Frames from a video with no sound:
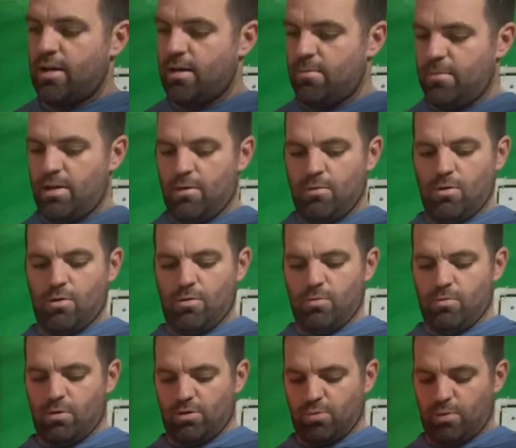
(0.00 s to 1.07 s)
that will,
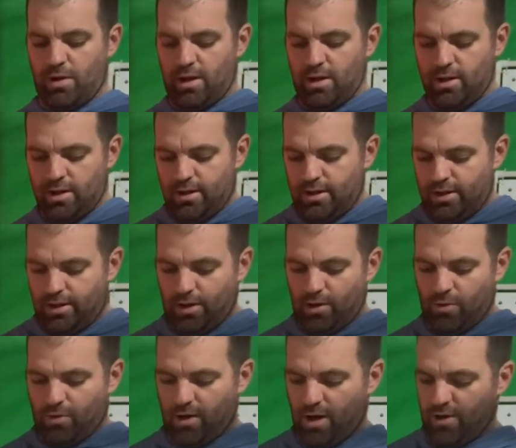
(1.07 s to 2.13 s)
once we
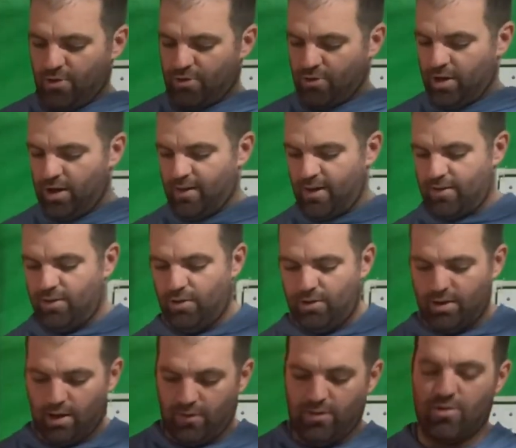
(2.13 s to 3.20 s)
cut a string, like you can
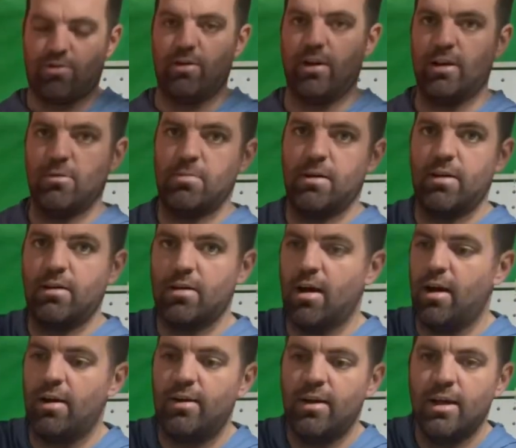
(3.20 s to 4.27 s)
tell, the string has been
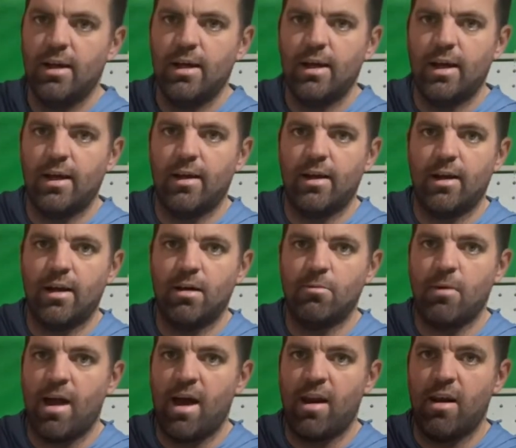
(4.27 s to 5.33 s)
cut and
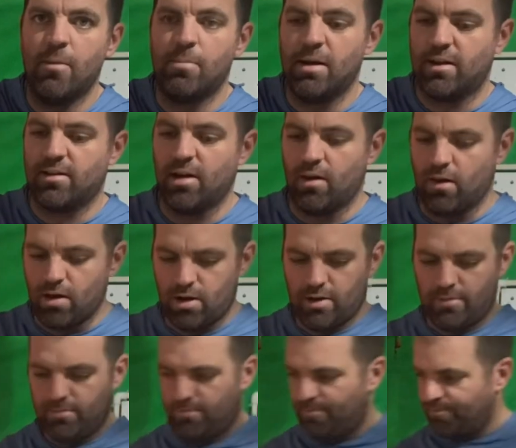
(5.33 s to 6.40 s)
added a pigtail on,
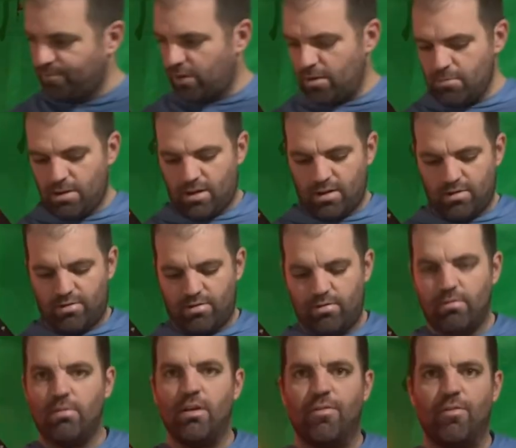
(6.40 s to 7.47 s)
because
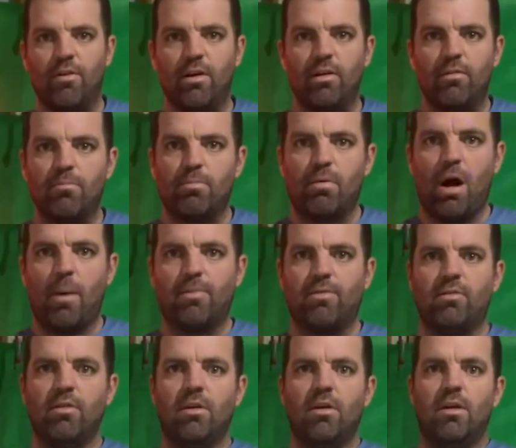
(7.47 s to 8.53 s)
different props
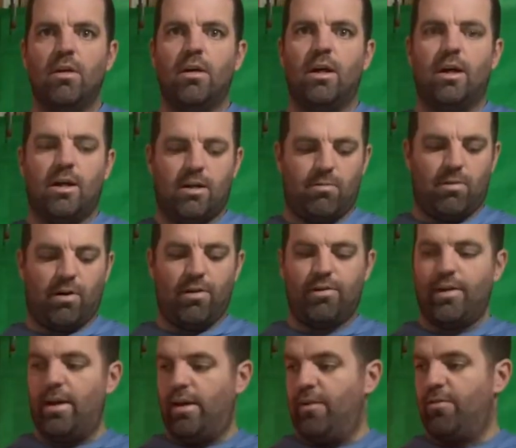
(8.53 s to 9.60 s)
are going to
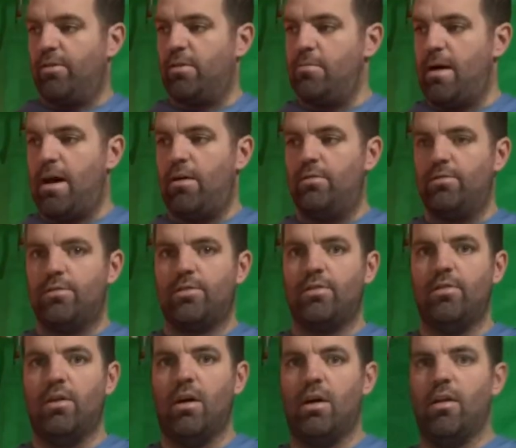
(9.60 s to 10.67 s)
take different amounts.
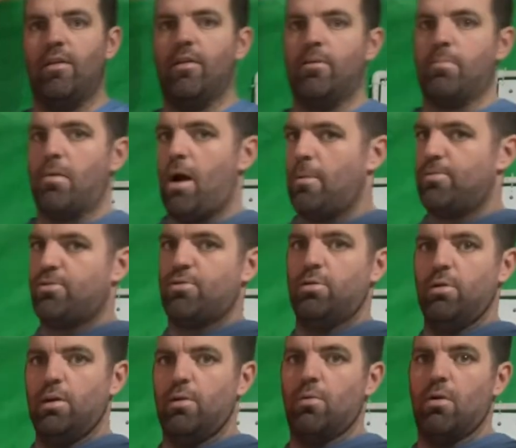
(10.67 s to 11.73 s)
None of the props
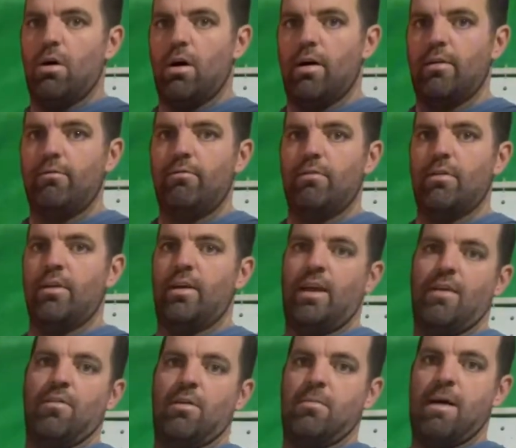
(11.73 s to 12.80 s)
truly run an
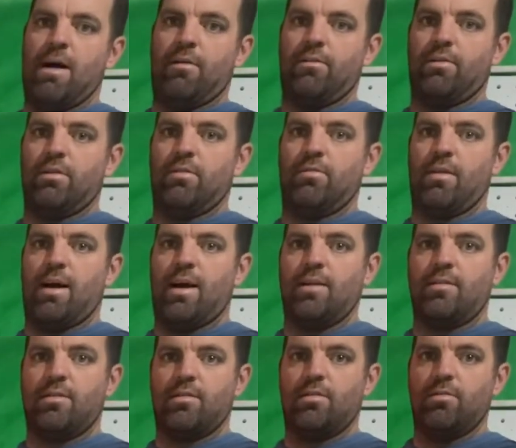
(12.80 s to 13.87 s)
even amount of
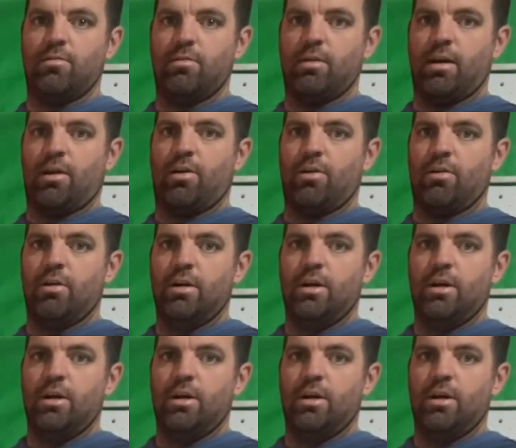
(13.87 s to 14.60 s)
lights, like your